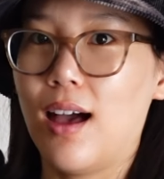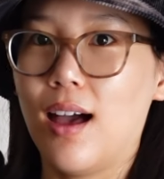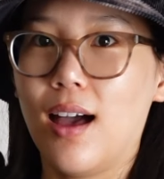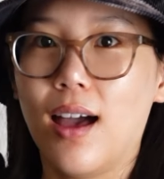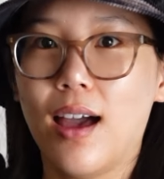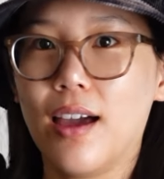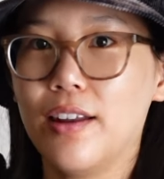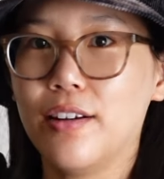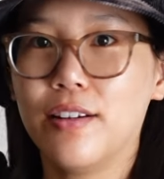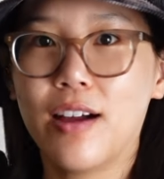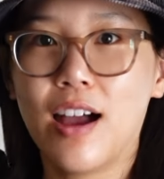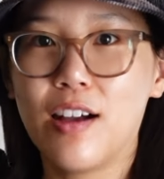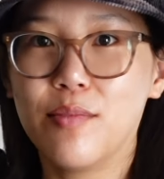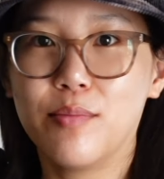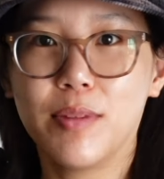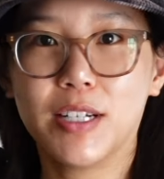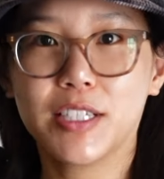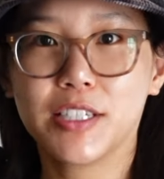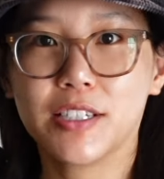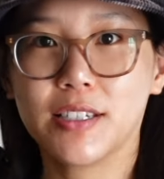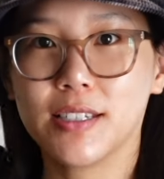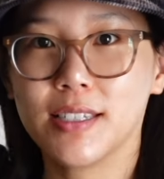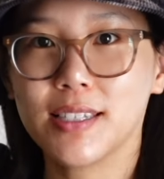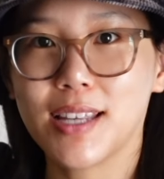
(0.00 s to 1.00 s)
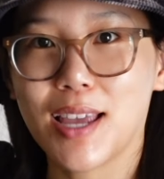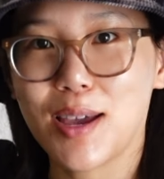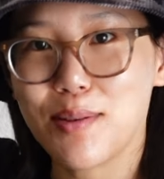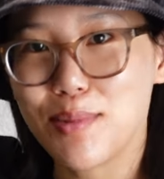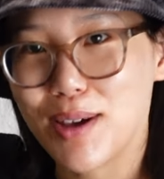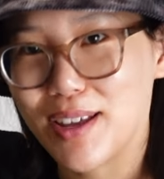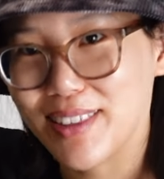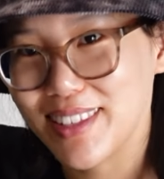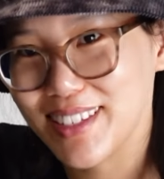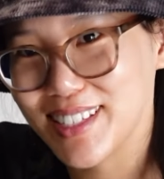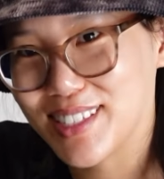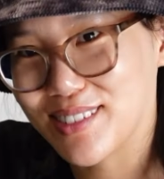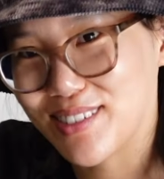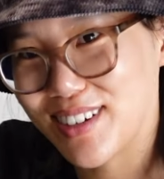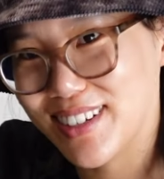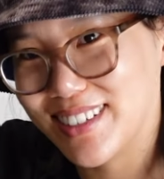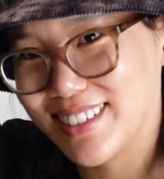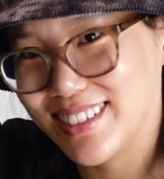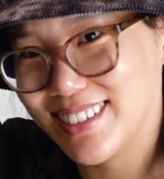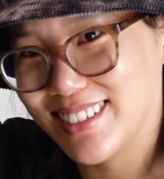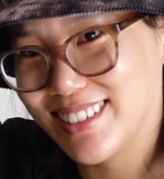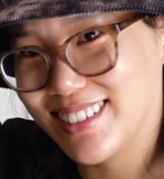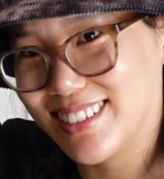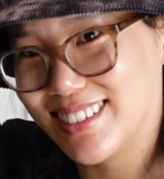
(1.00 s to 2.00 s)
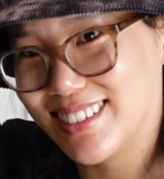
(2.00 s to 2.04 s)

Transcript: I don't have much to say about this one.